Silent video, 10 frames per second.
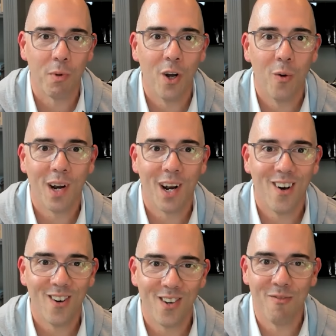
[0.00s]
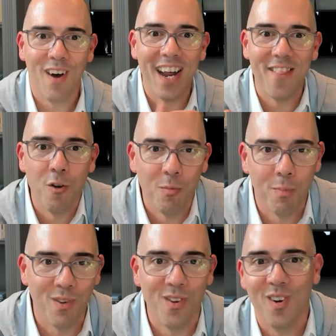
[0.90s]
We don't want to all define those
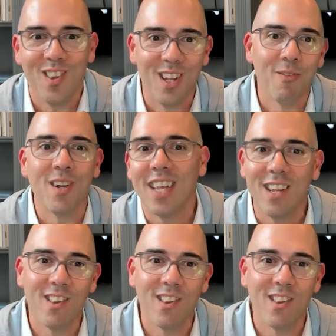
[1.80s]
personas differently.